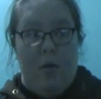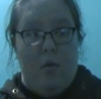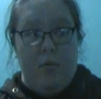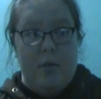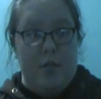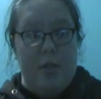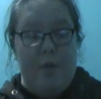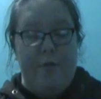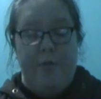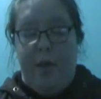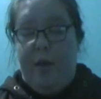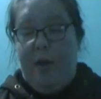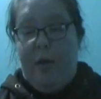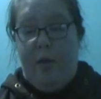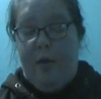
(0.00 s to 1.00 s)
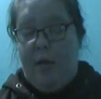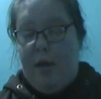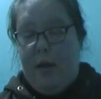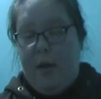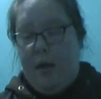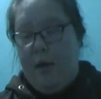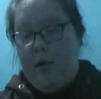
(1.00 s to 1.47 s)
all the stuff
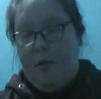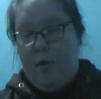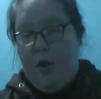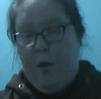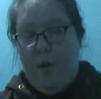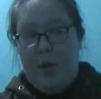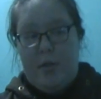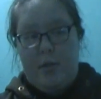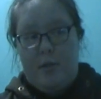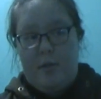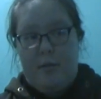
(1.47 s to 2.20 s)
there. I don't know.